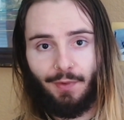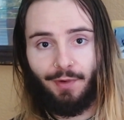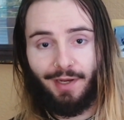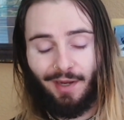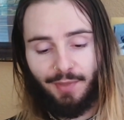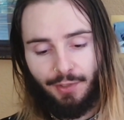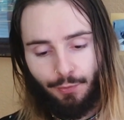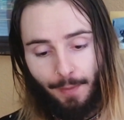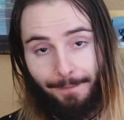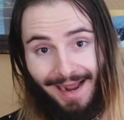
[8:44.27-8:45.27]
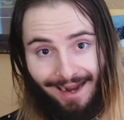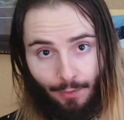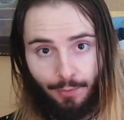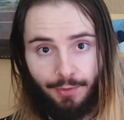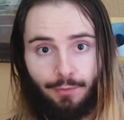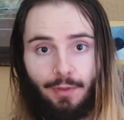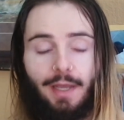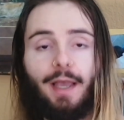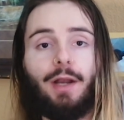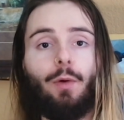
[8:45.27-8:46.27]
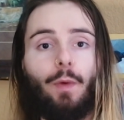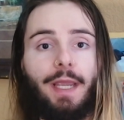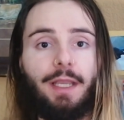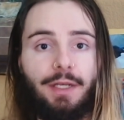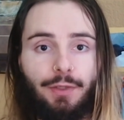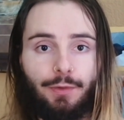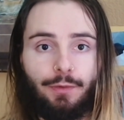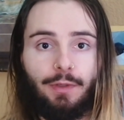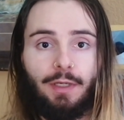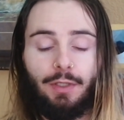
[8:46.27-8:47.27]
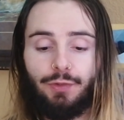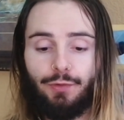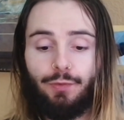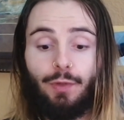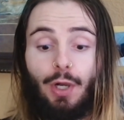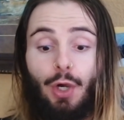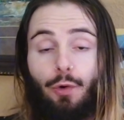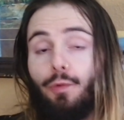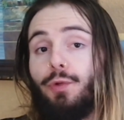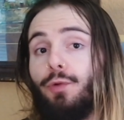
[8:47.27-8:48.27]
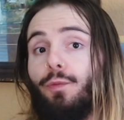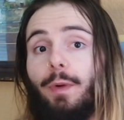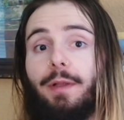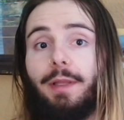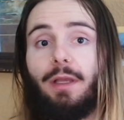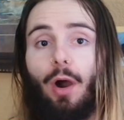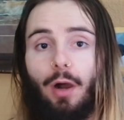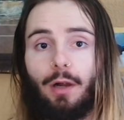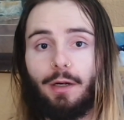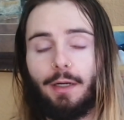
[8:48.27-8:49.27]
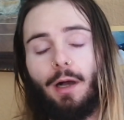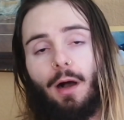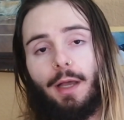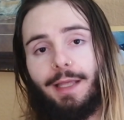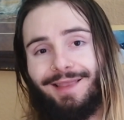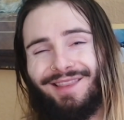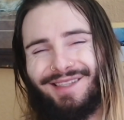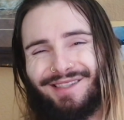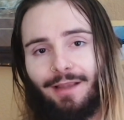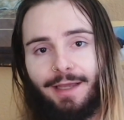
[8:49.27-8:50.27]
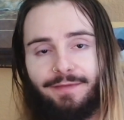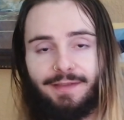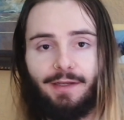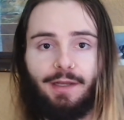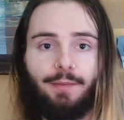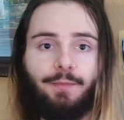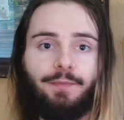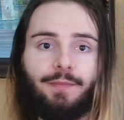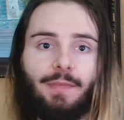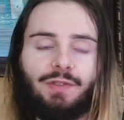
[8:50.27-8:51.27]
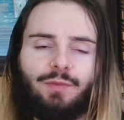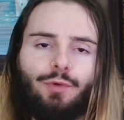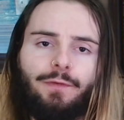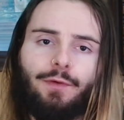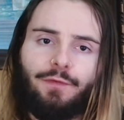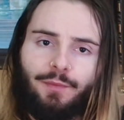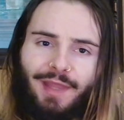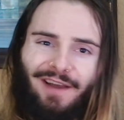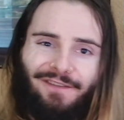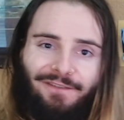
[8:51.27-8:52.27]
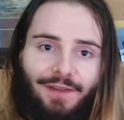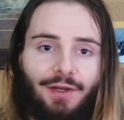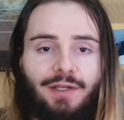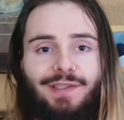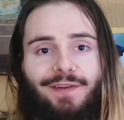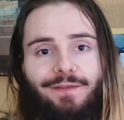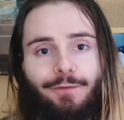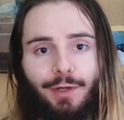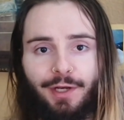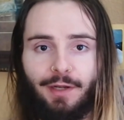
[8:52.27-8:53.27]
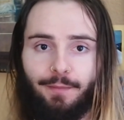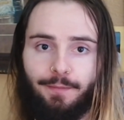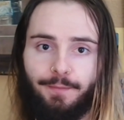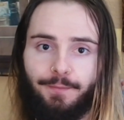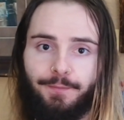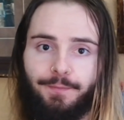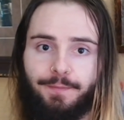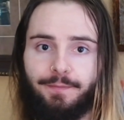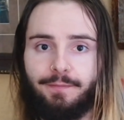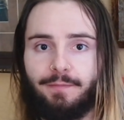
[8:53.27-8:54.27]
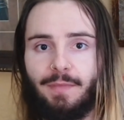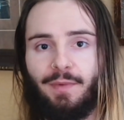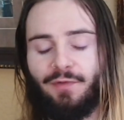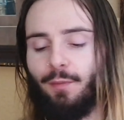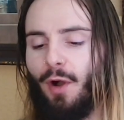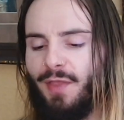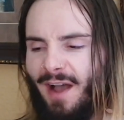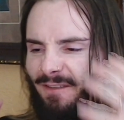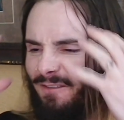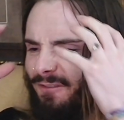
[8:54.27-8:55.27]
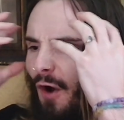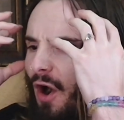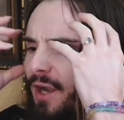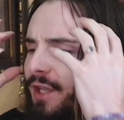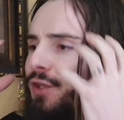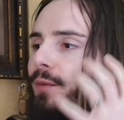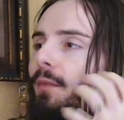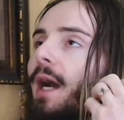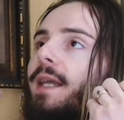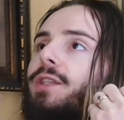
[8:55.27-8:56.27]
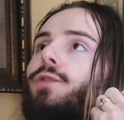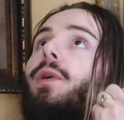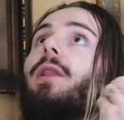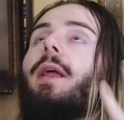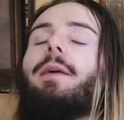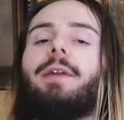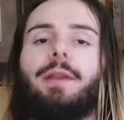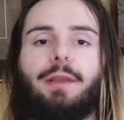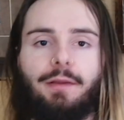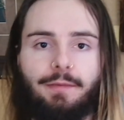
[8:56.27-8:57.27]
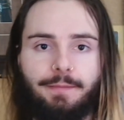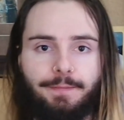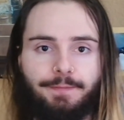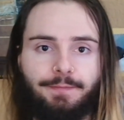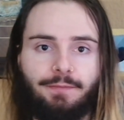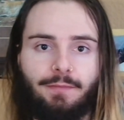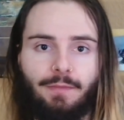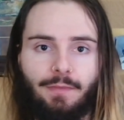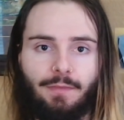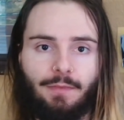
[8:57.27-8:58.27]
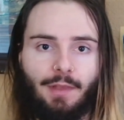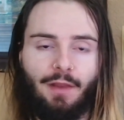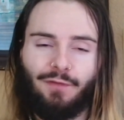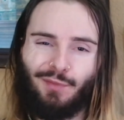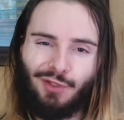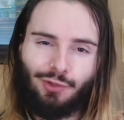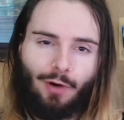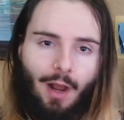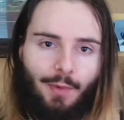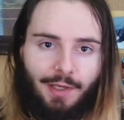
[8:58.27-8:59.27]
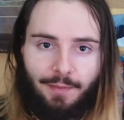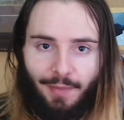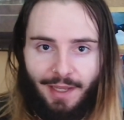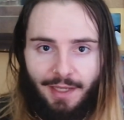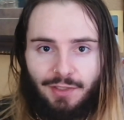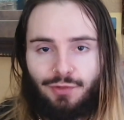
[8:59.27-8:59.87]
All right, and I'm here to empower you and awaken you to who you really are in this lifetime, to move you from that fear to freedom, from all that fog in your mind to clarity, and from the trauma and pain